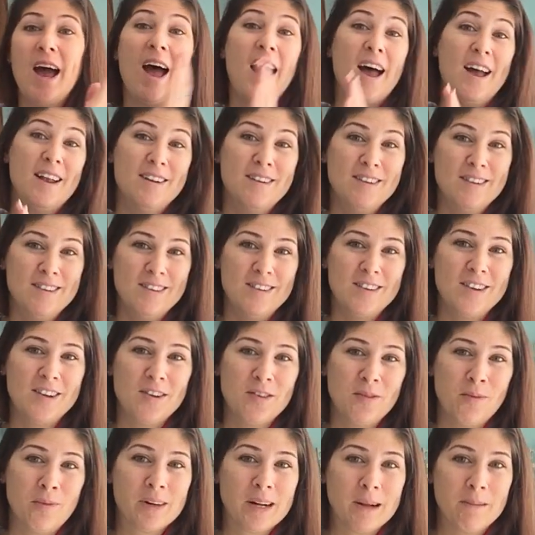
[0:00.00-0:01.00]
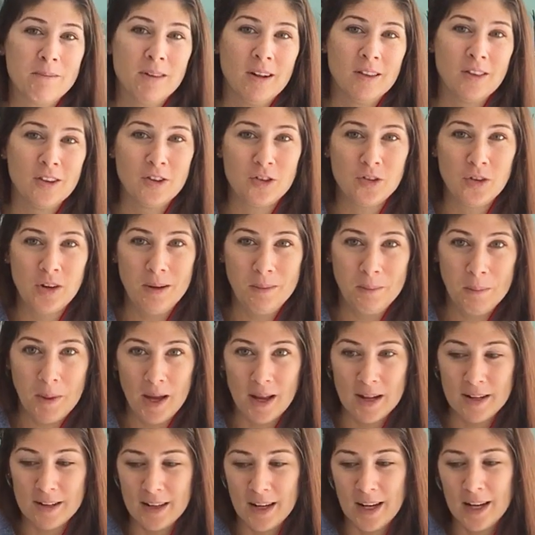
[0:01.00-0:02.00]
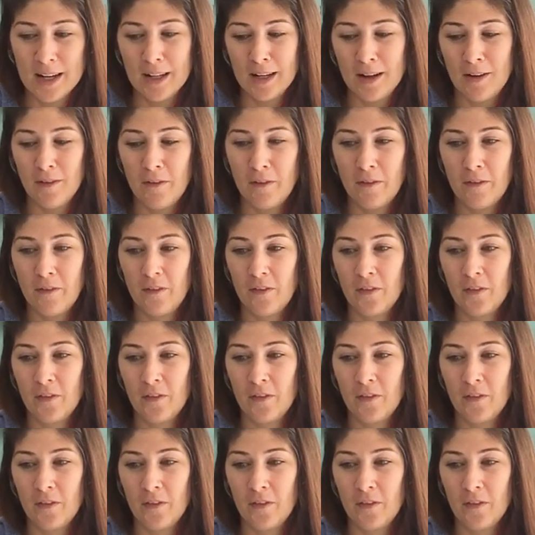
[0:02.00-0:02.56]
end when I'm done the treatment, and if